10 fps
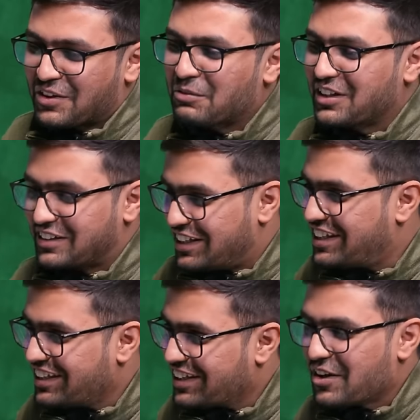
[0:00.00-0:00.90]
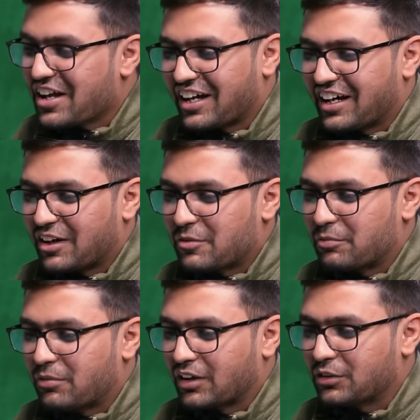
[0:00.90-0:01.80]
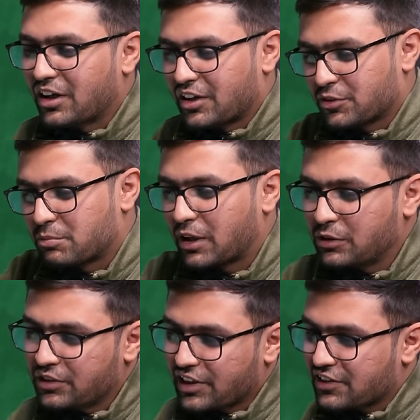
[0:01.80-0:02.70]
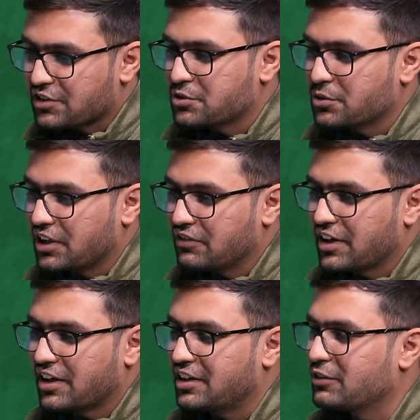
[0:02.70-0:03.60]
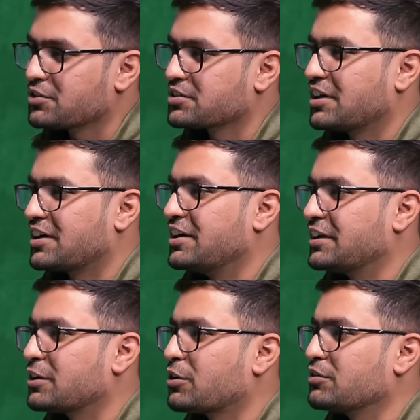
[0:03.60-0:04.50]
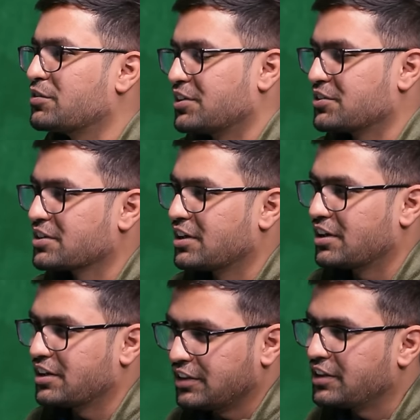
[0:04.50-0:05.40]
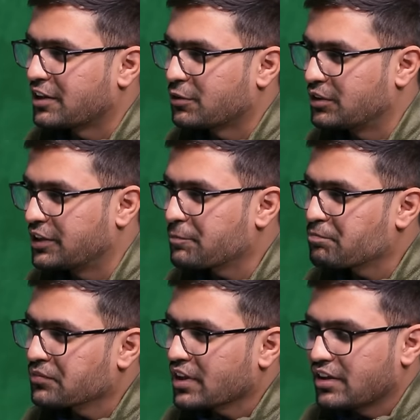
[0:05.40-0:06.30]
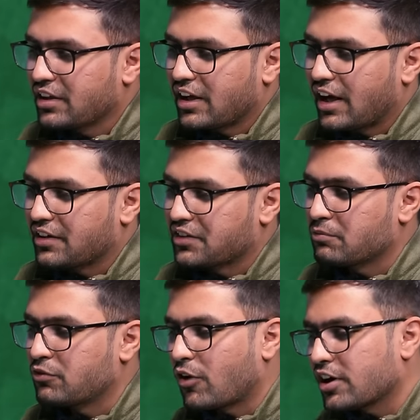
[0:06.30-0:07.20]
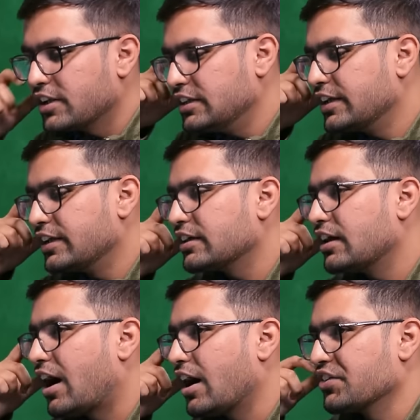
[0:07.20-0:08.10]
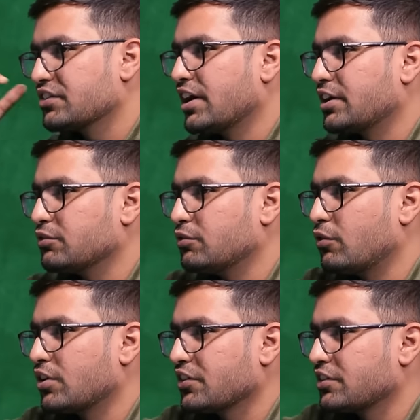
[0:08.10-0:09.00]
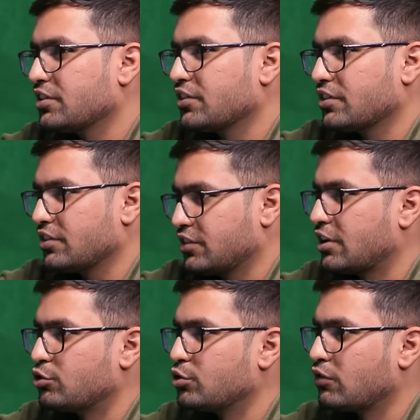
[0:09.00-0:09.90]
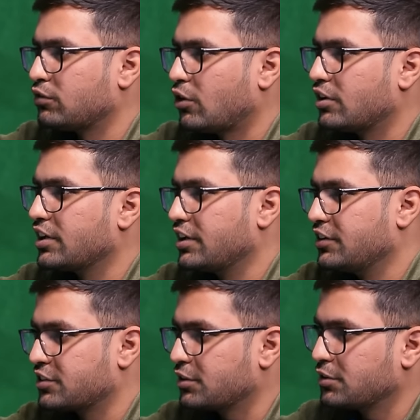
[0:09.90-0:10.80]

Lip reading: Similarly, Balu narrates a story where he was attending a conference in India only, and some foreign delegate asked that, what is this statue of Lord Ganesh?